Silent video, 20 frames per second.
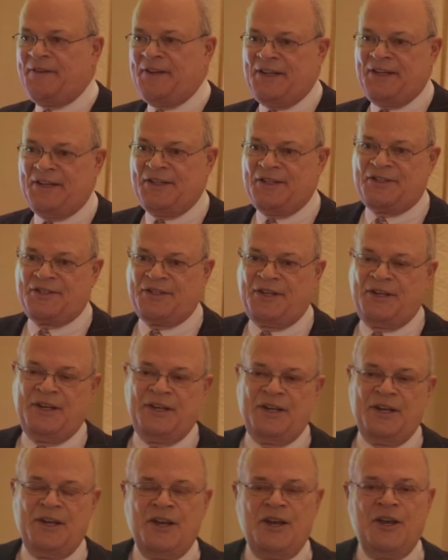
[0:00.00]
is
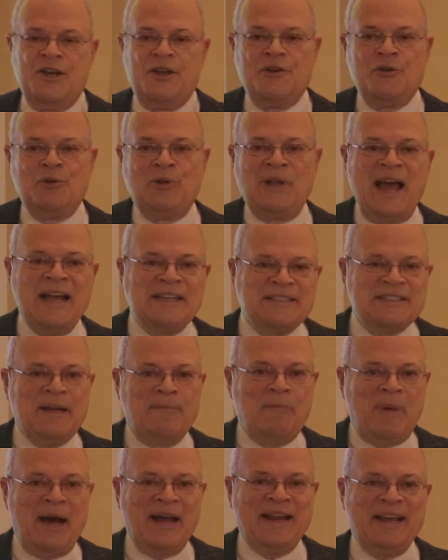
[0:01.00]
you like
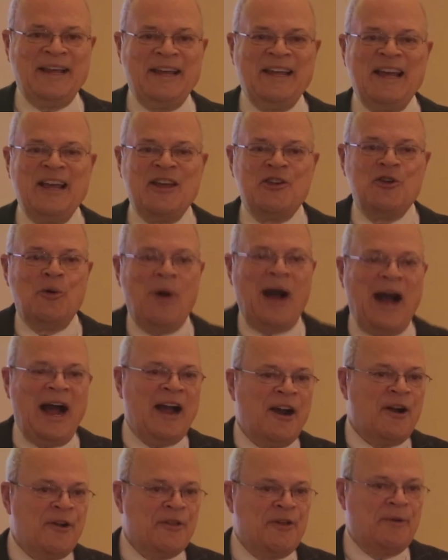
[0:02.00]
somebody, you
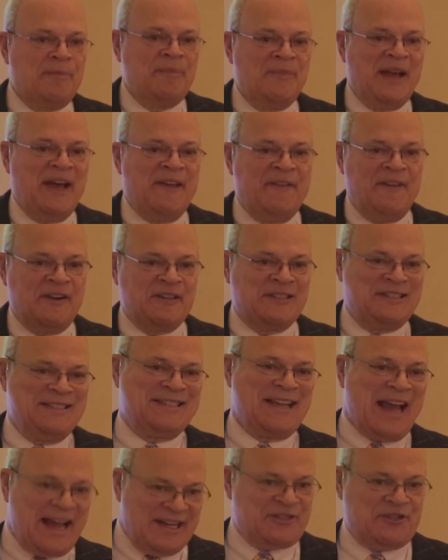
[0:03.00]
hire them, and they're a
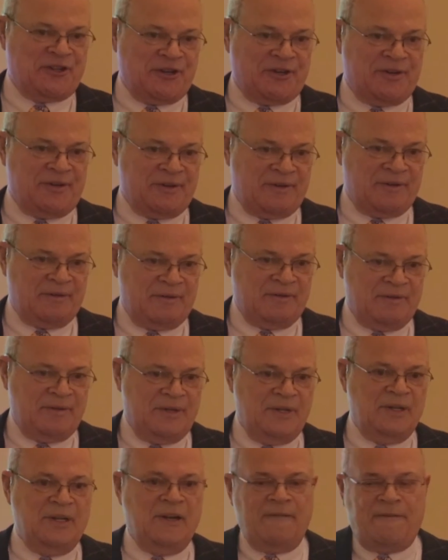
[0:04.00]
disaster.
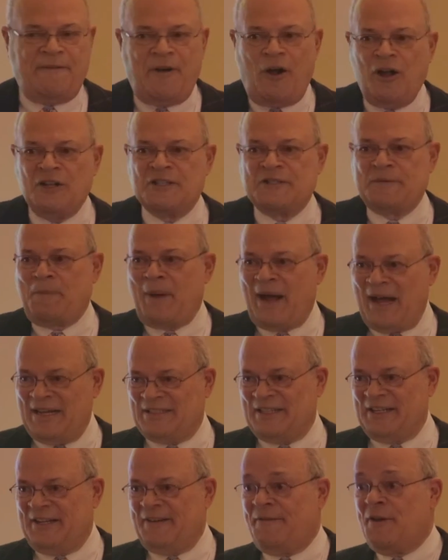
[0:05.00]
False
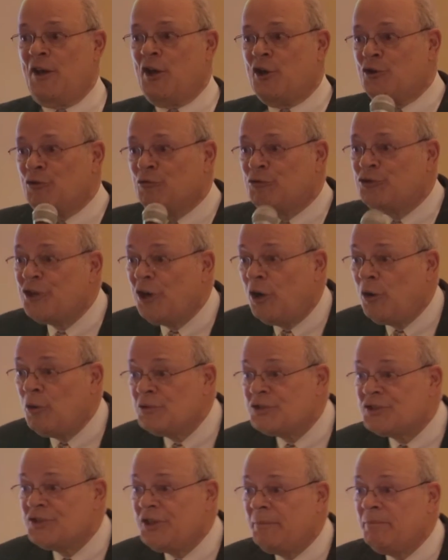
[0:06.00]
positive, you
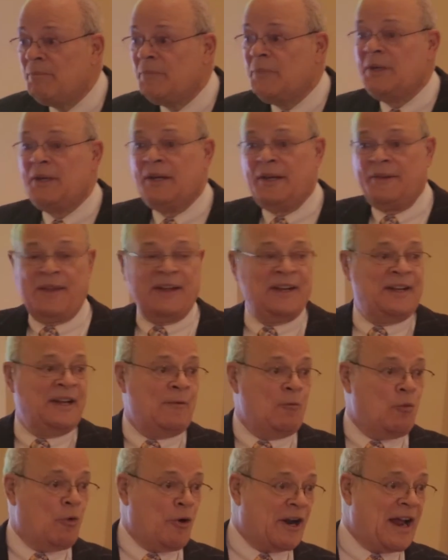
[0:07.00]
chose them, they
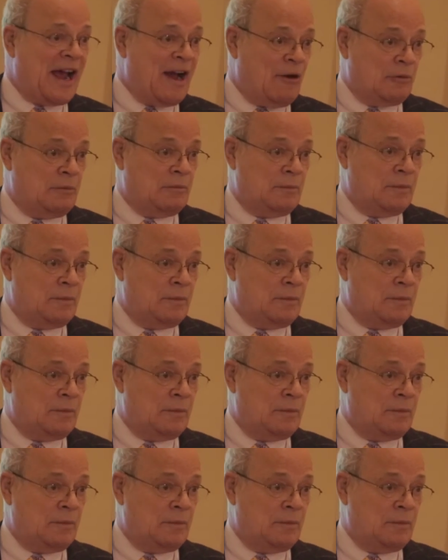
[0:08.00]
didn't work out.